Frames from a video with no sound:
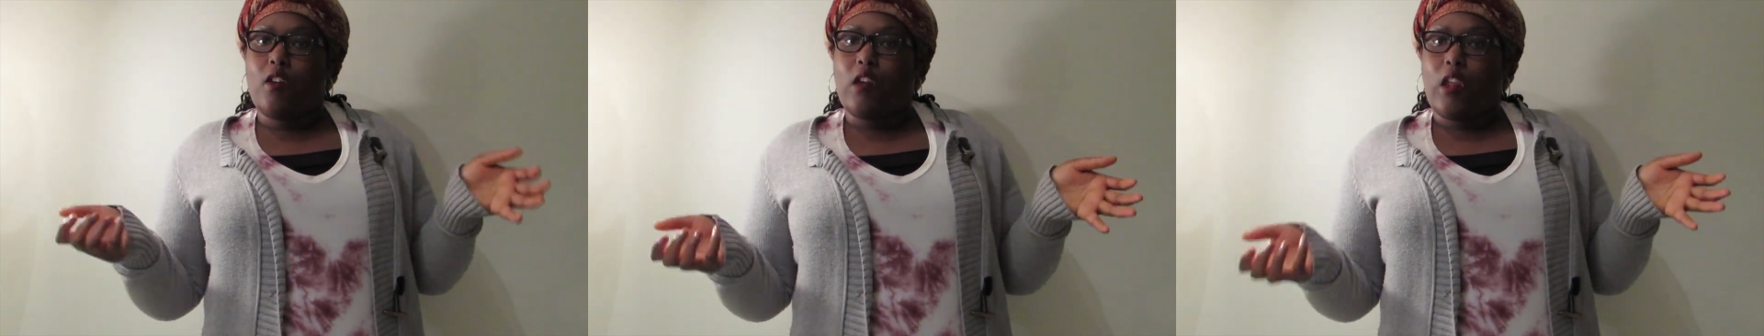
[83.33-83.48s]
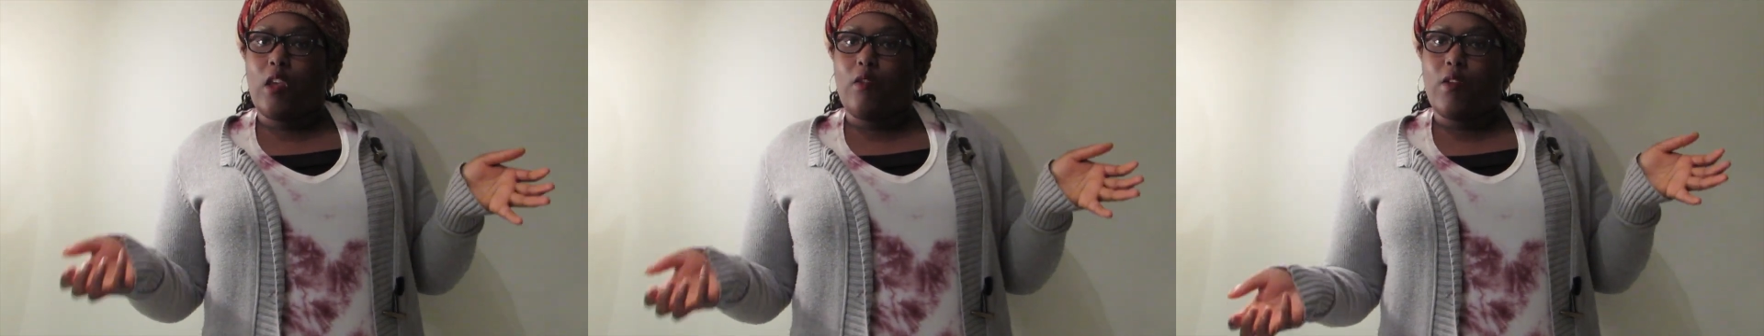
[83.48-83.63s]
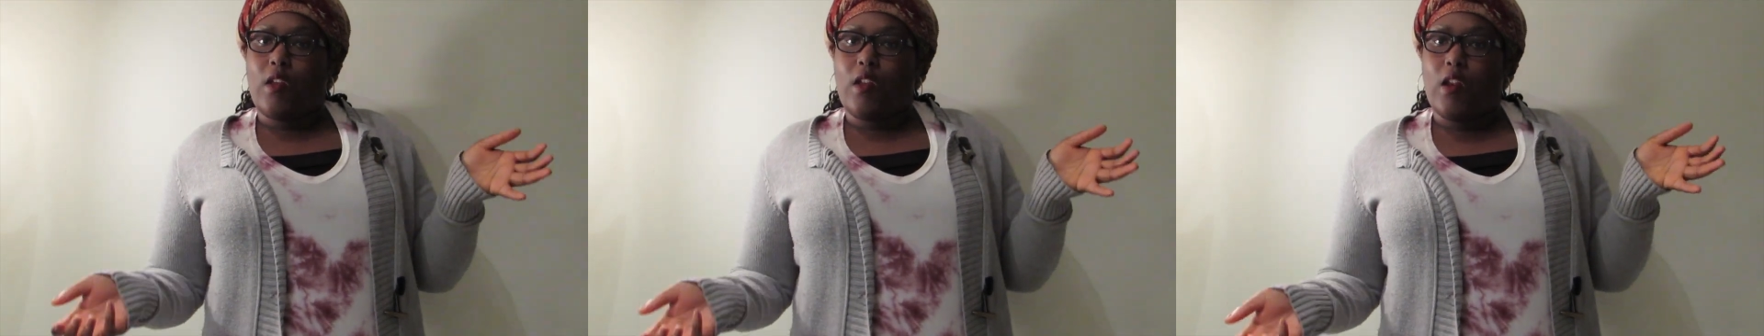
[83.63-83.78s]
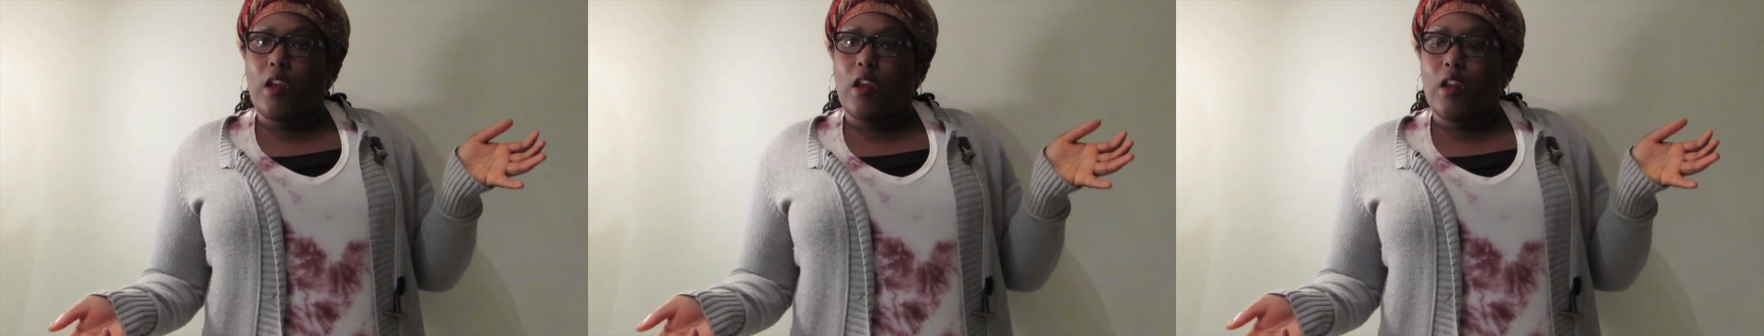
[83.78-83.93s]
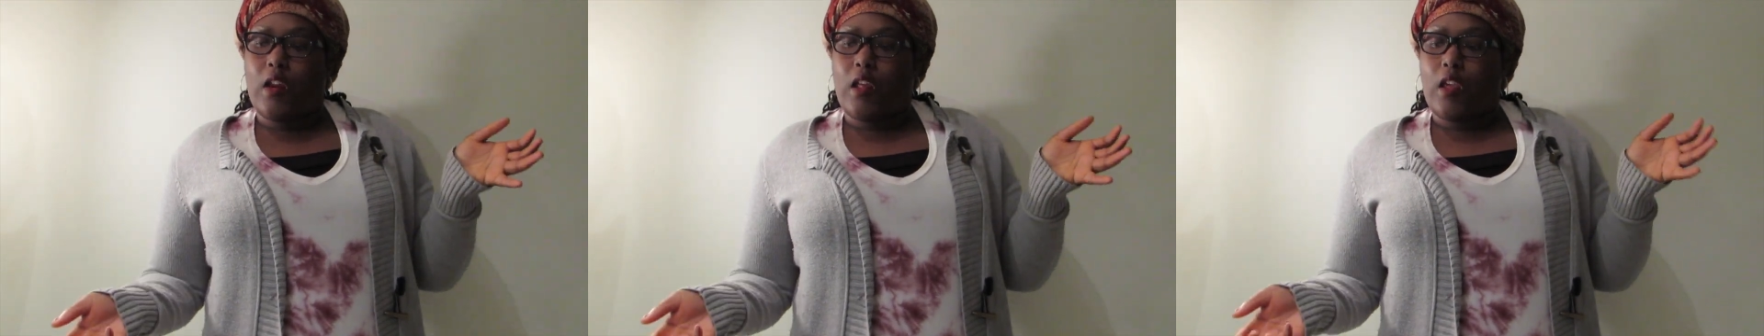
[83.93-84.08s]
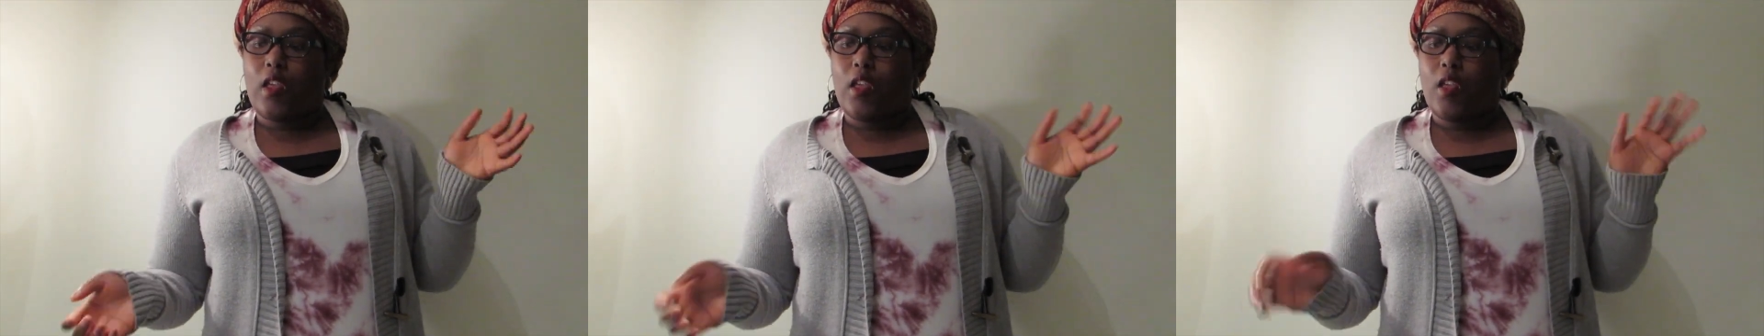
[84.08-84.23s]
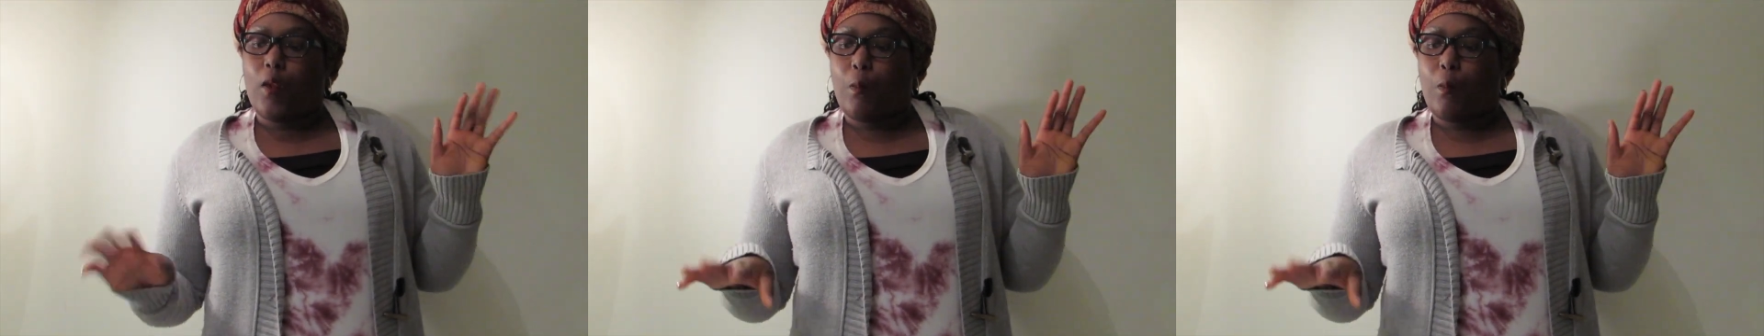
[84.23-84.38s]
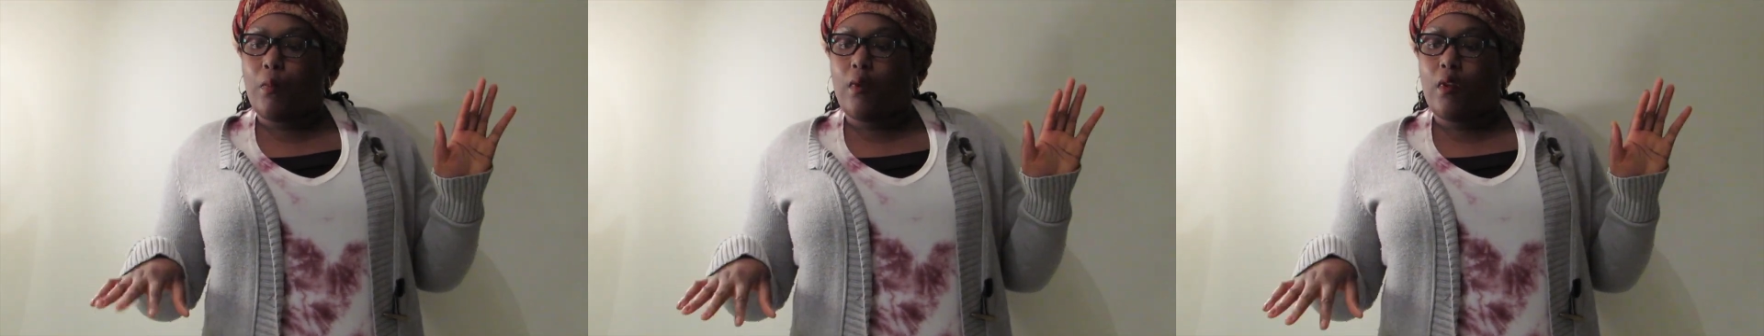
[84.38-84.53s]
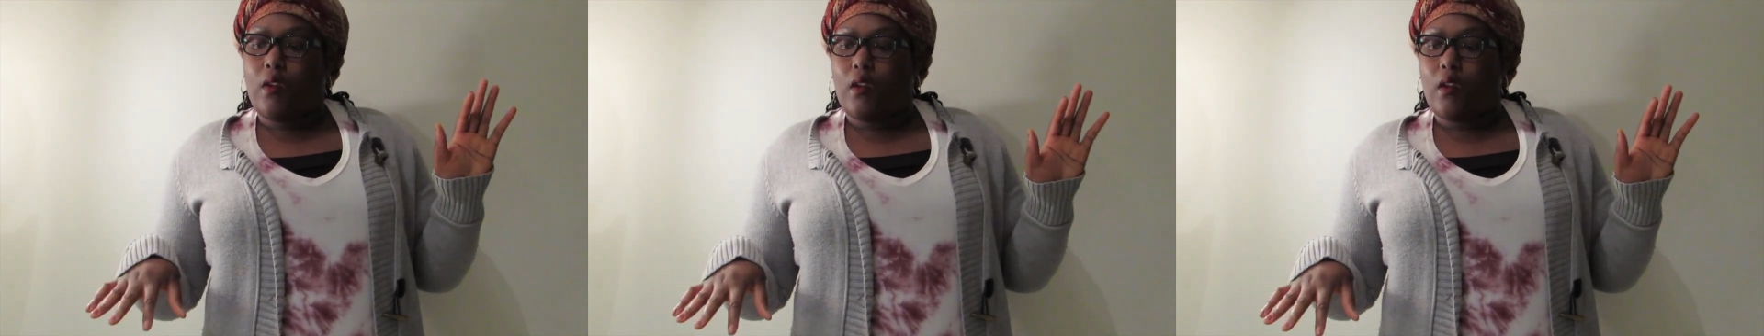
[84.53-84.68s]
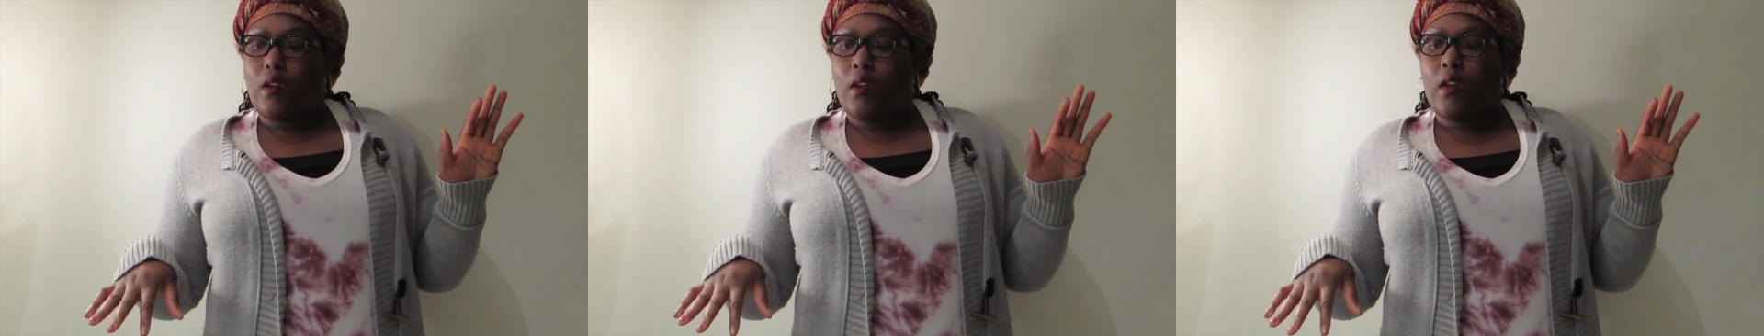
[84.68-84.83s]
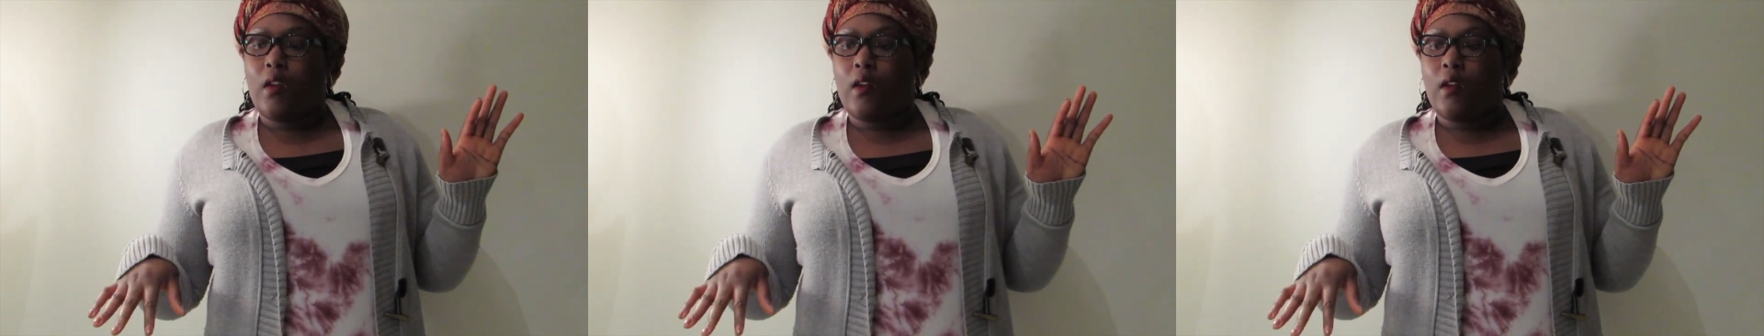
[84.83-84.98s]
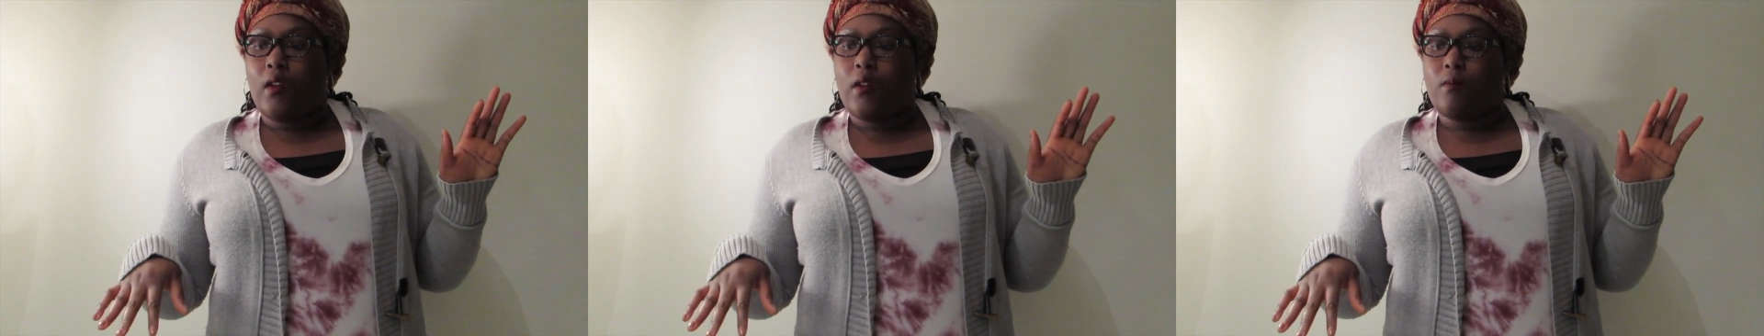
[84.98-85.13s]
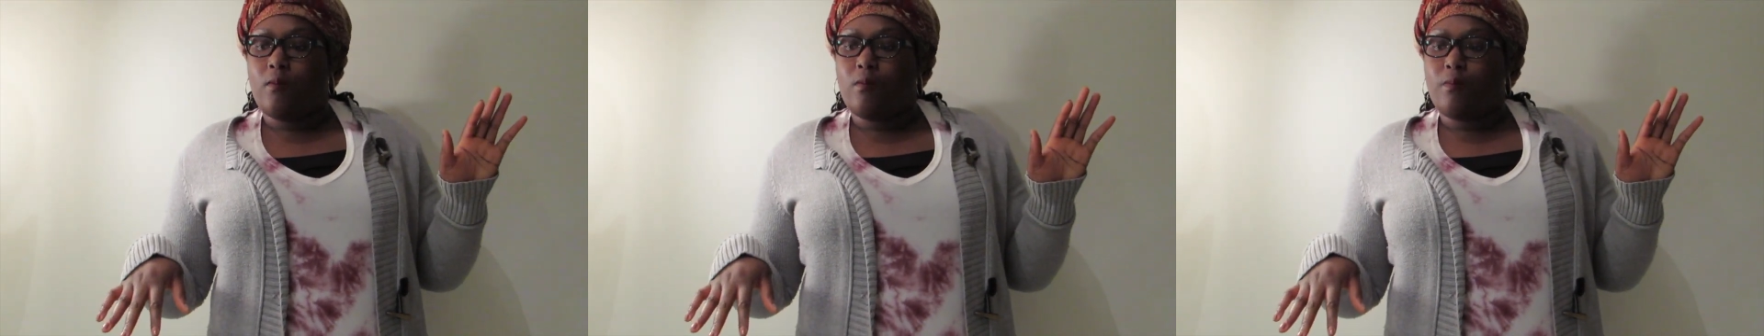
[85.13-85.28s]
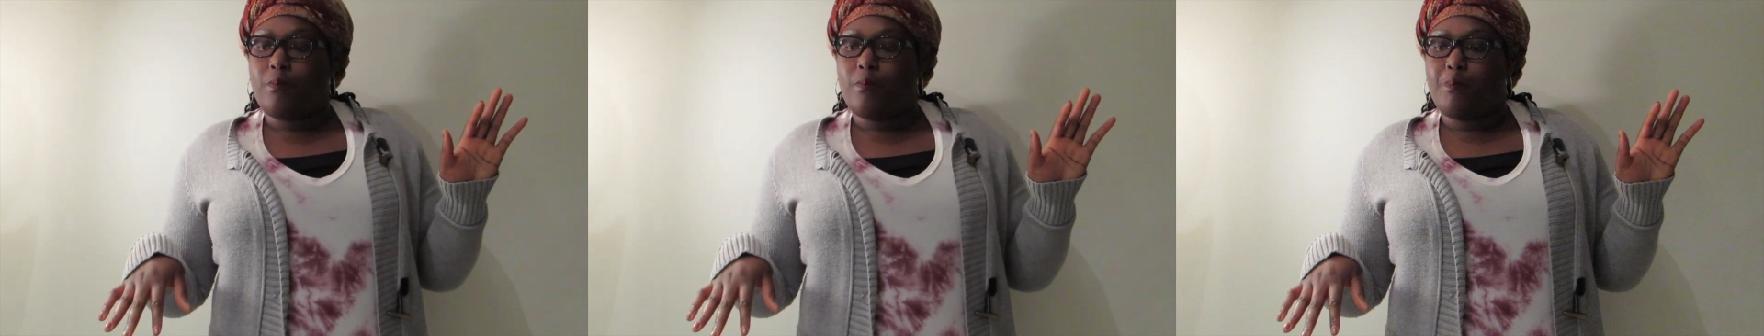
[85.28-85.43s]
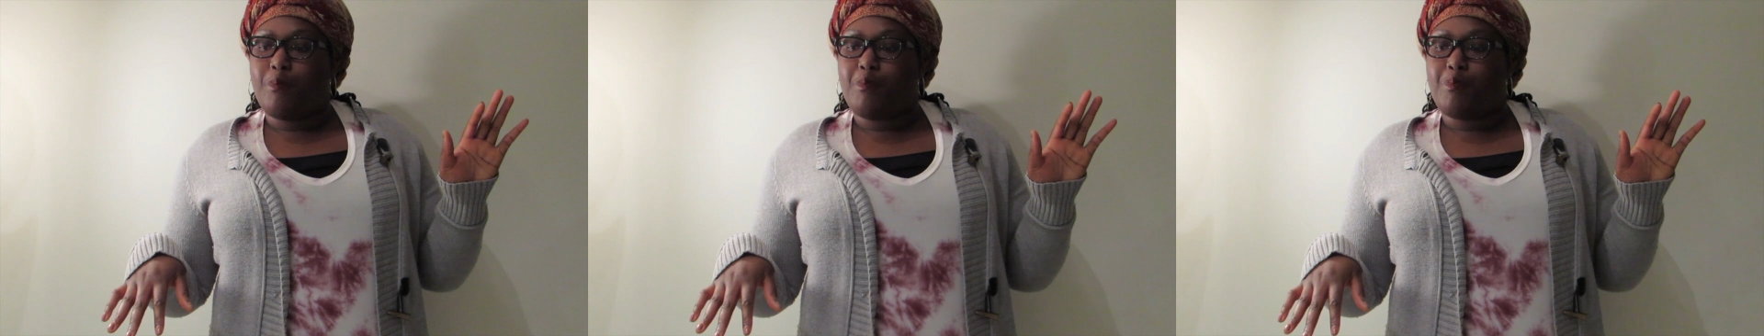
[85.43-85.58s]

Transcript: diva lately. Um,